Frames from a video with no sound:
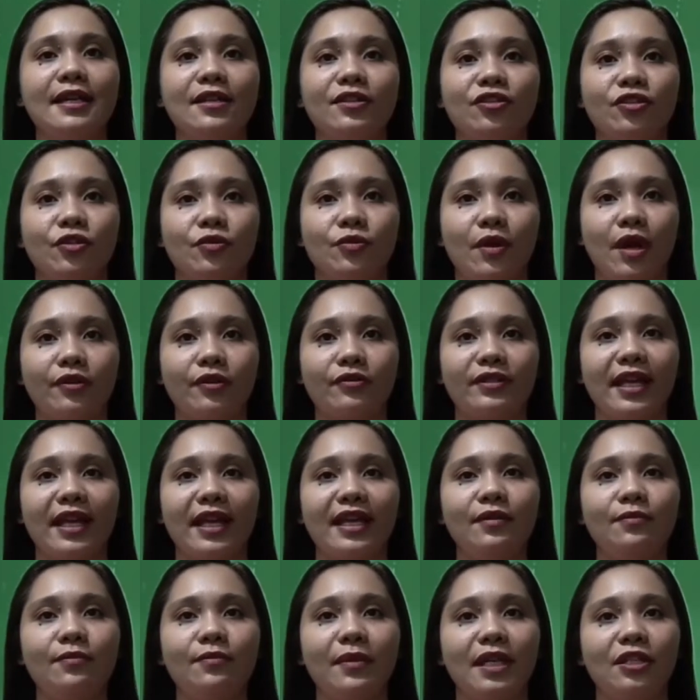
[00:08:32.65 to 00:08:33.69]

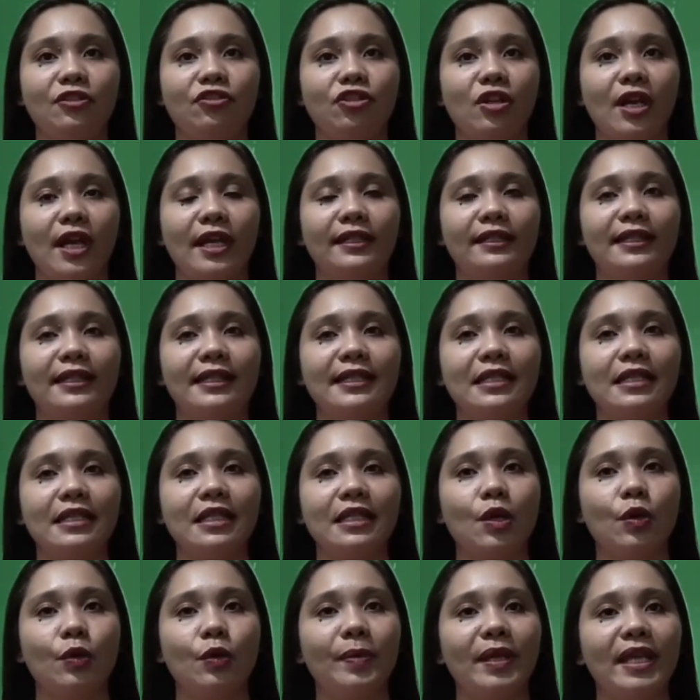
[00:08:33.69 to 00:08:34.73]
surrounded by gently
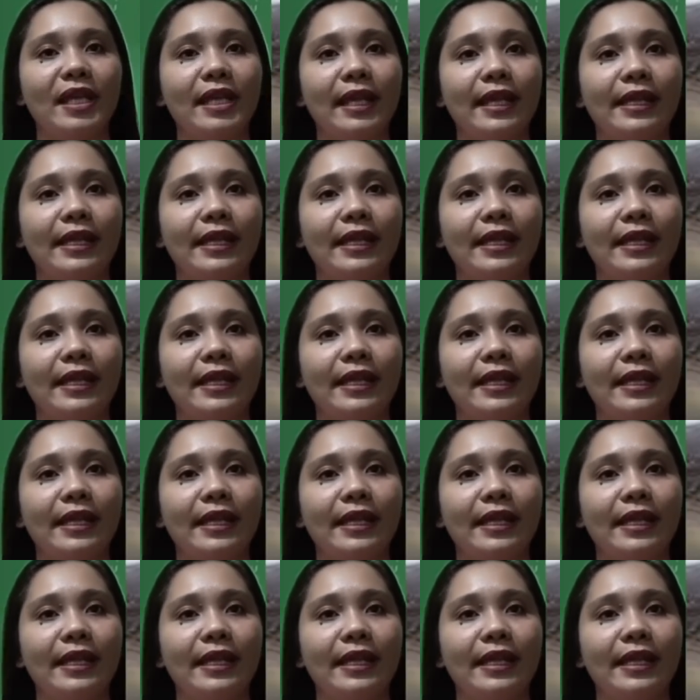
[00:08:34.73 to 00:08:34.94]
sloping